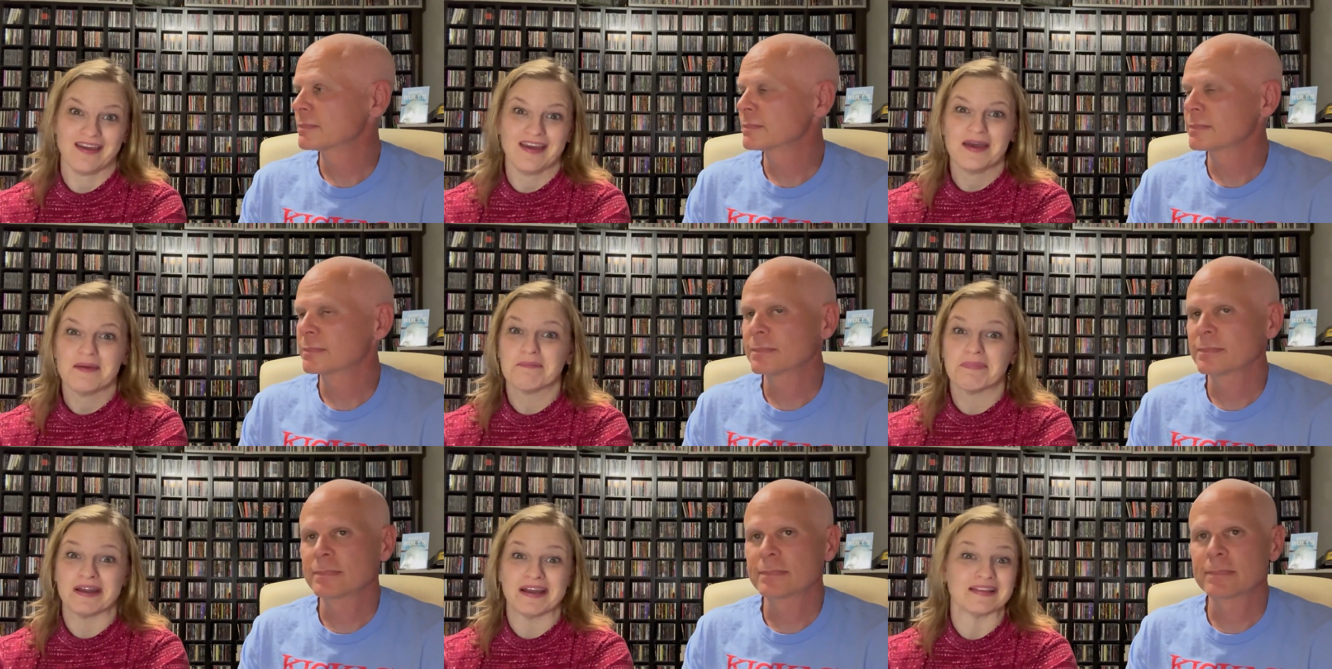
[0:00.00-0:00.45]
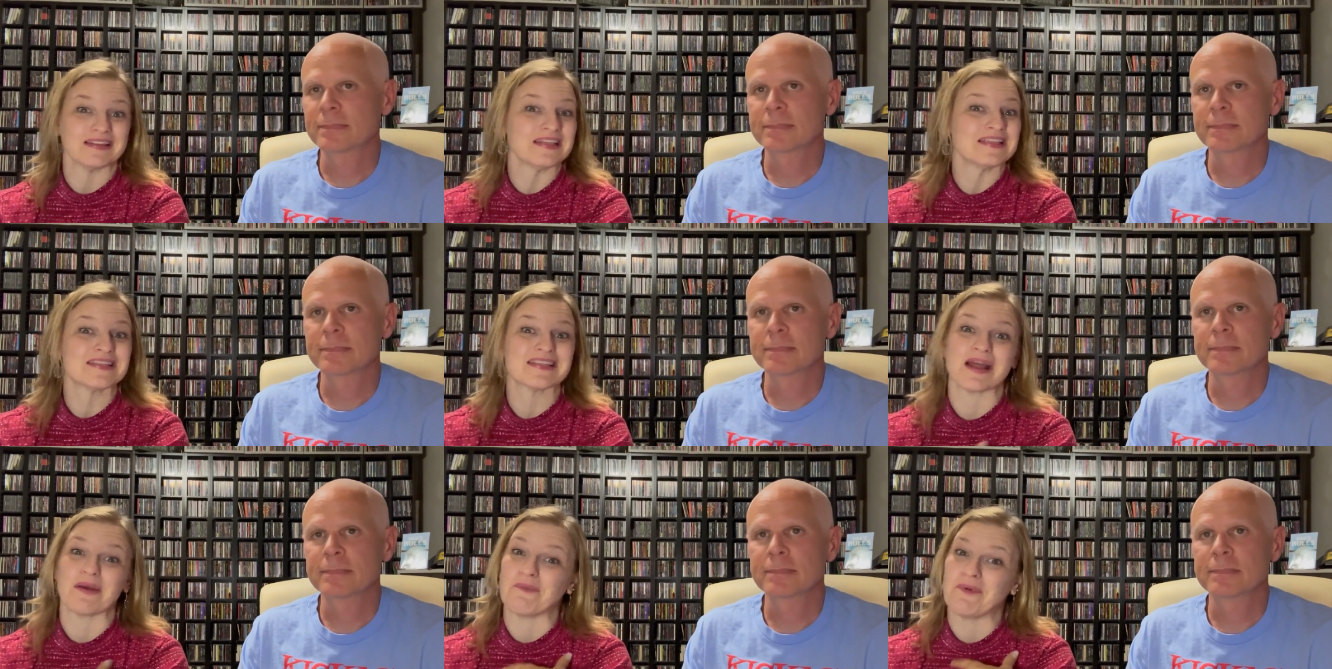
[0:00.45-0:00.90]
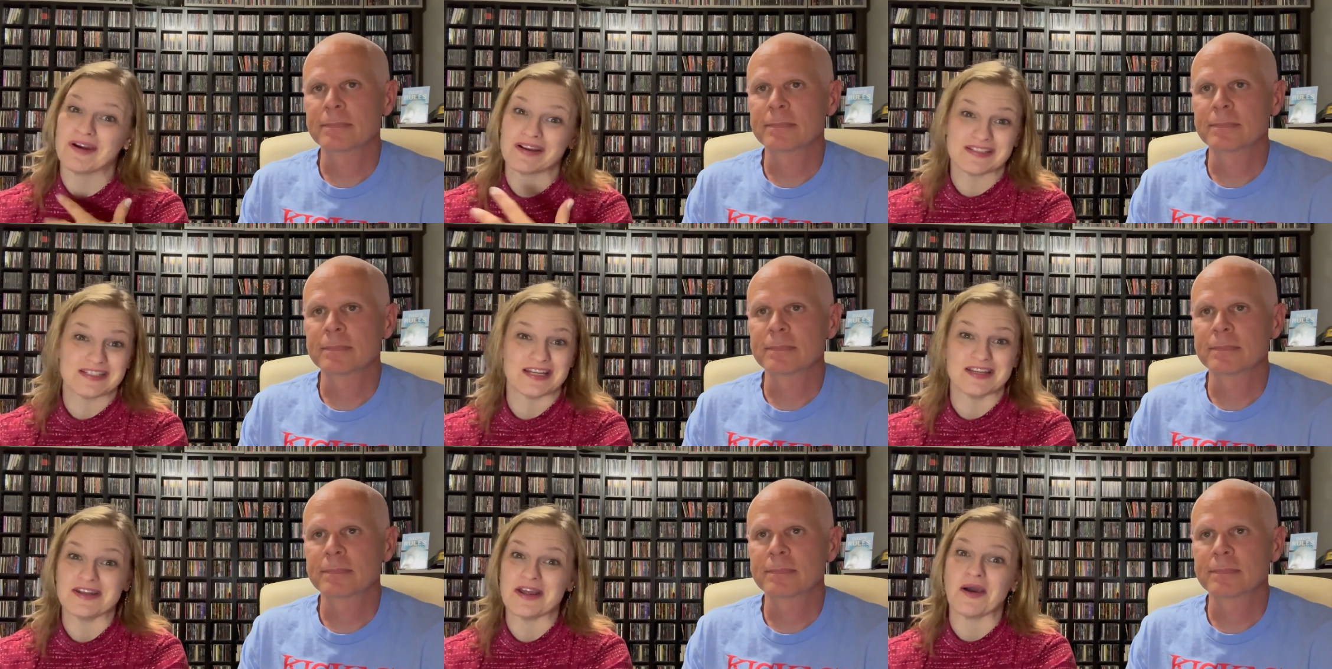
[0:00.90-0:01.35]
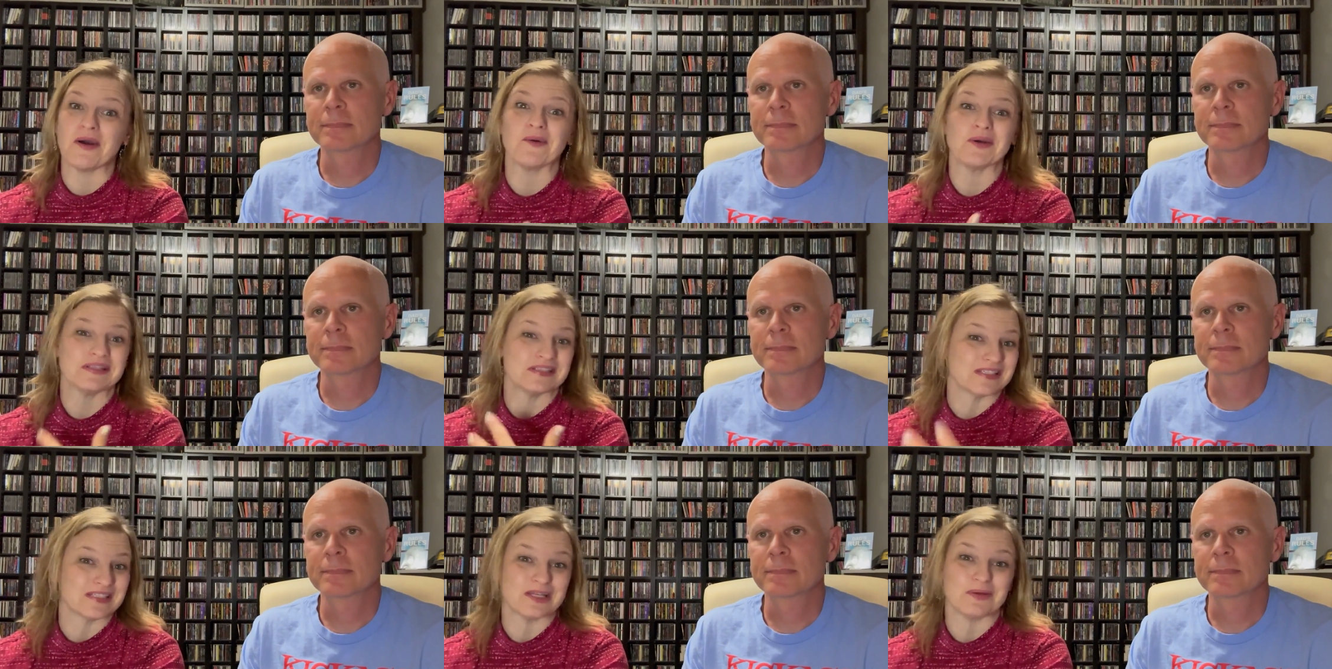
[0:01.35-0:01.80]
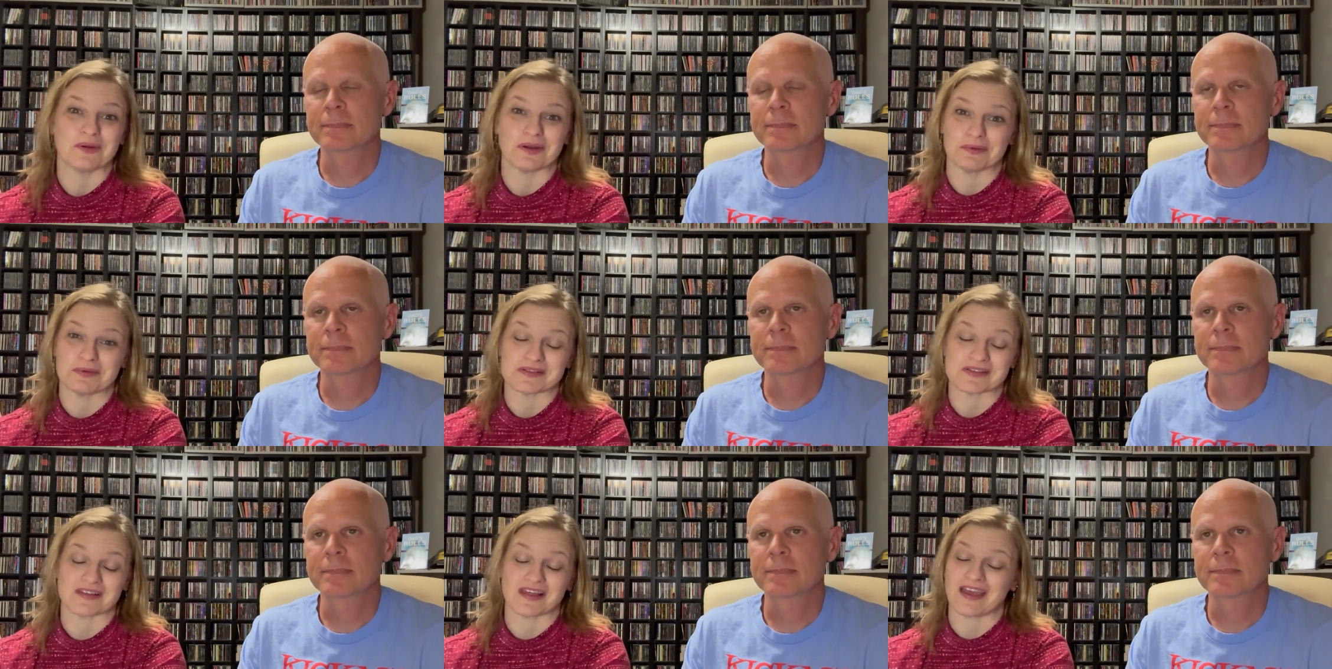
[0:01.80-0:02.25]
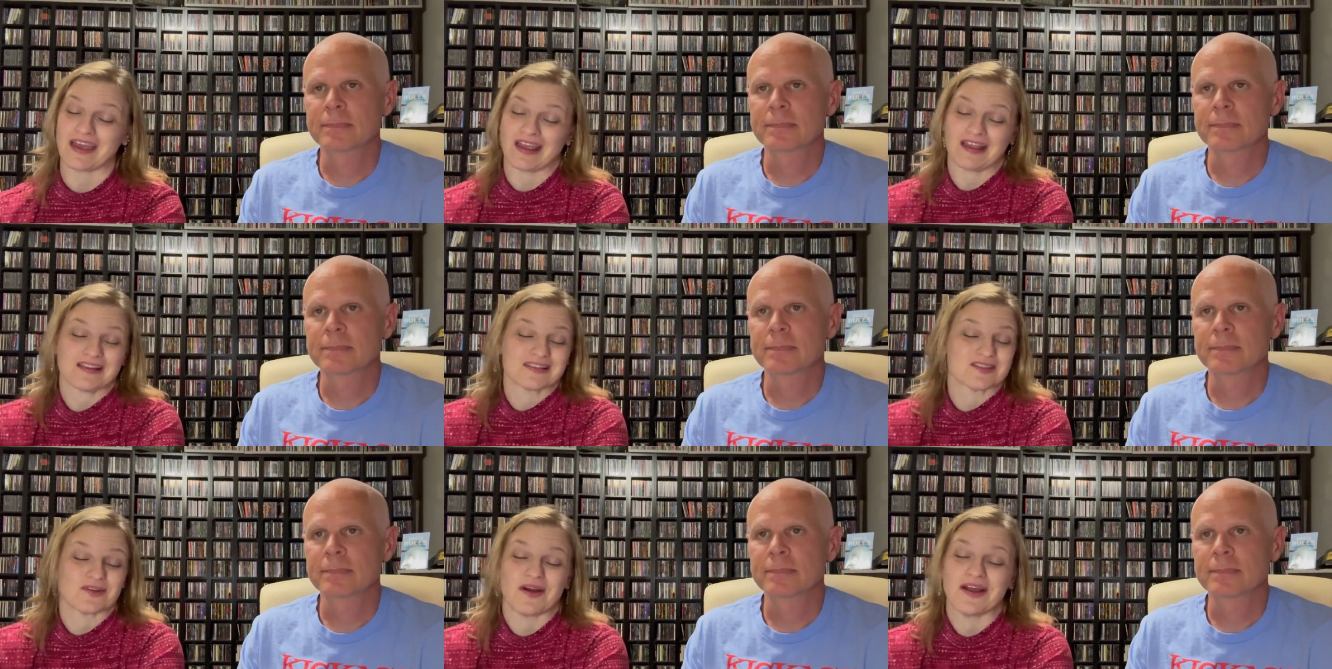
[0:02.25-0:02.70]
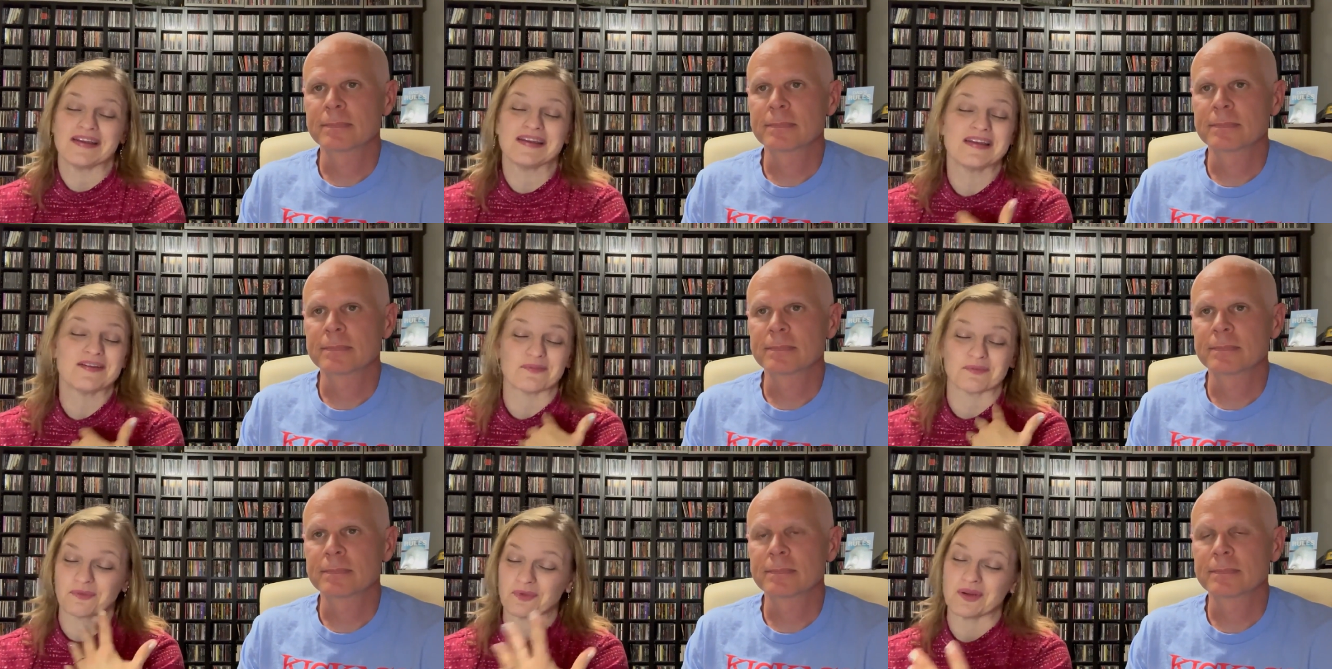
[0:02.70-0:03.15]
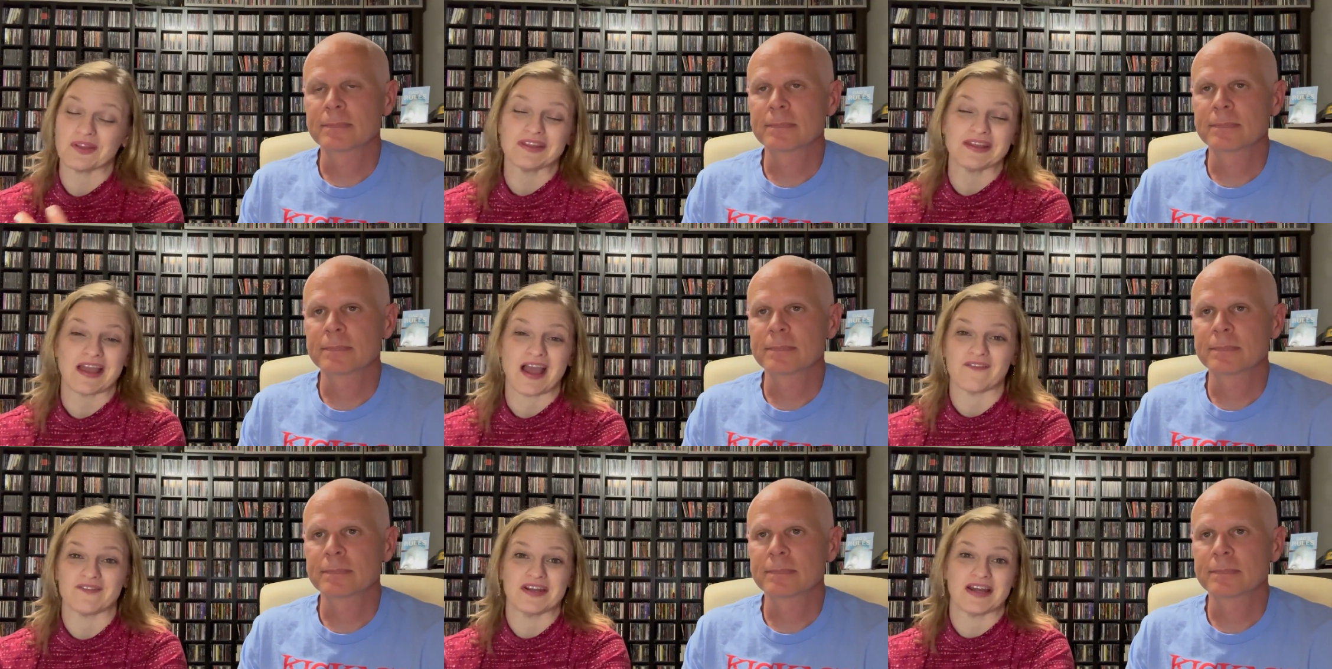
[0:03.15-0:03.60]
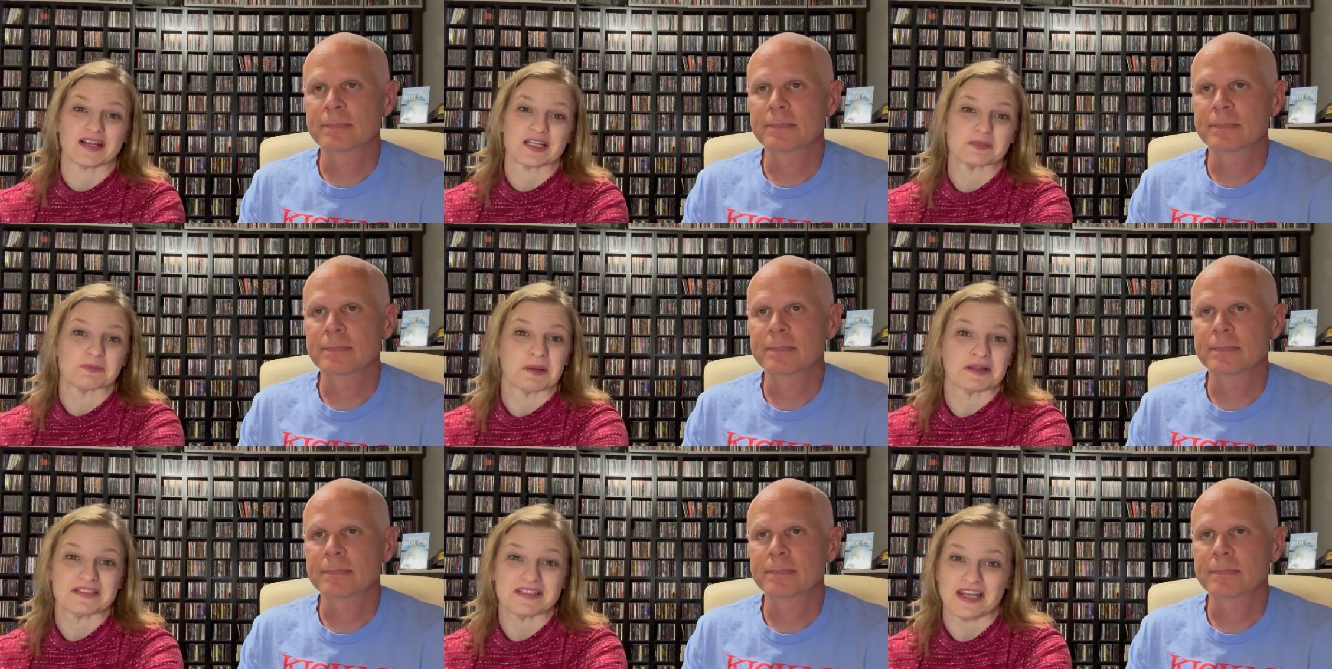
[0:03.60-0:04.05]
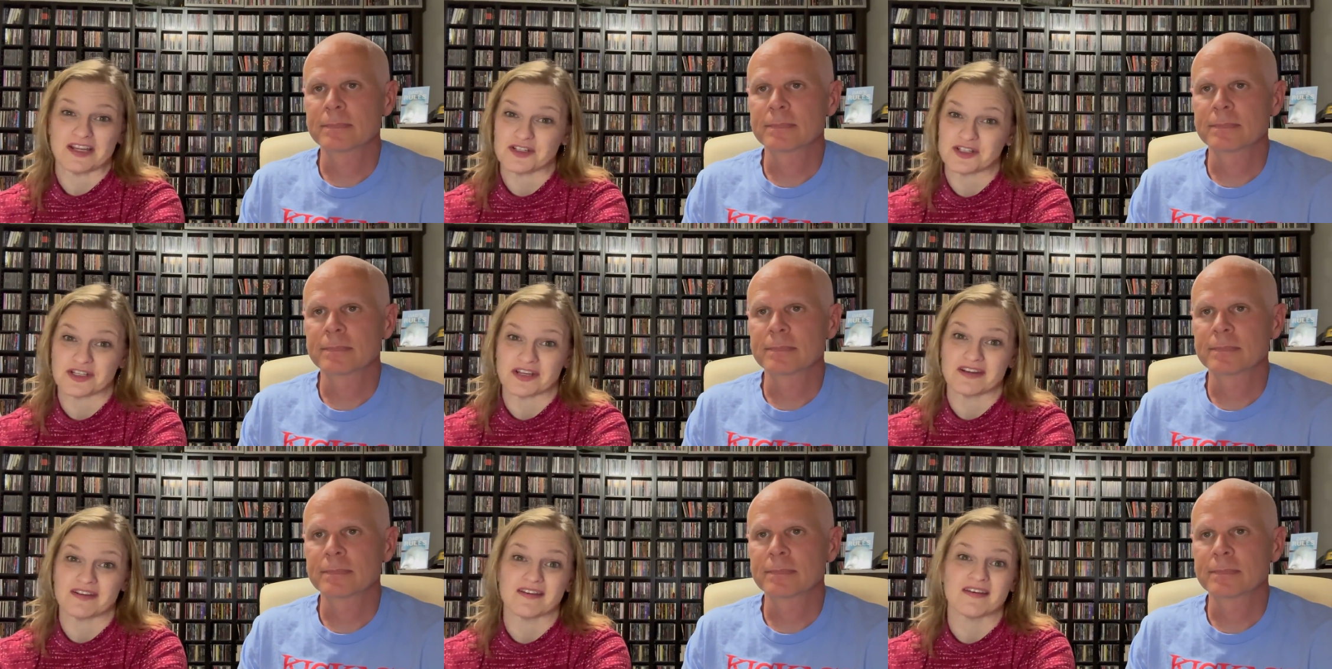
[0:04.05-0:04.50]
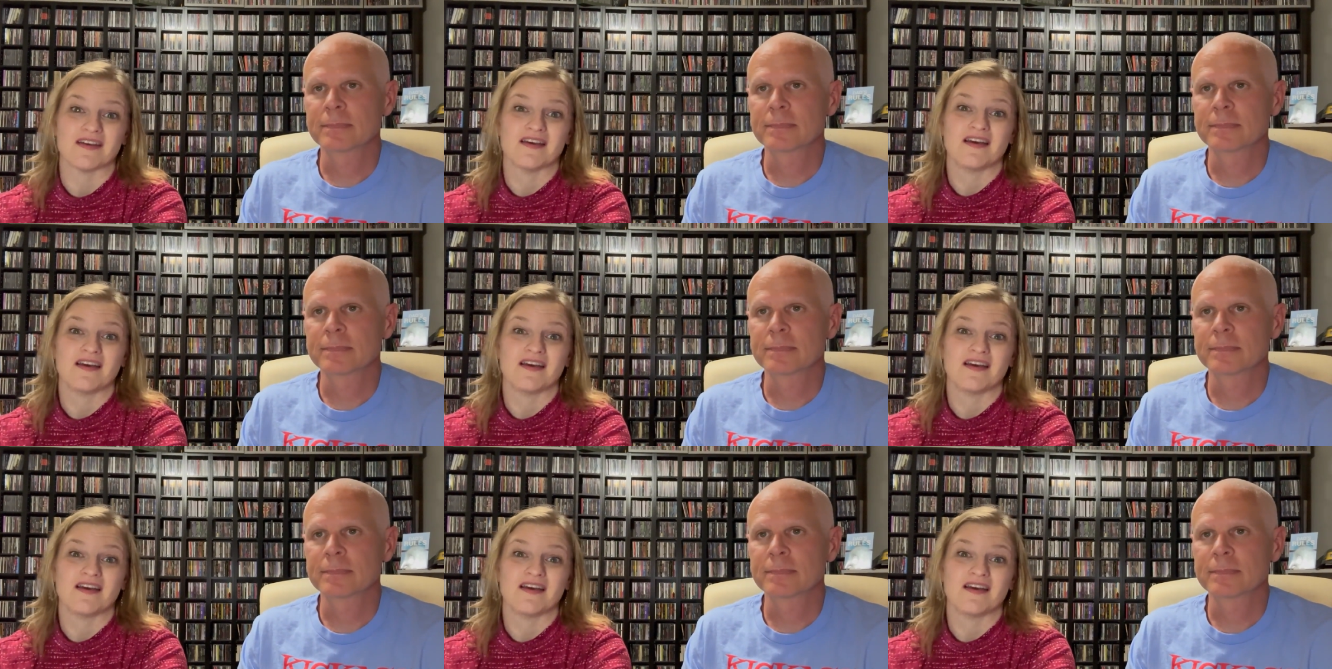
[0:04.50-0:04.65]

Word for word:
Speaker 1: but at least i wanted to know and see what it was like so i didn't really have an expectation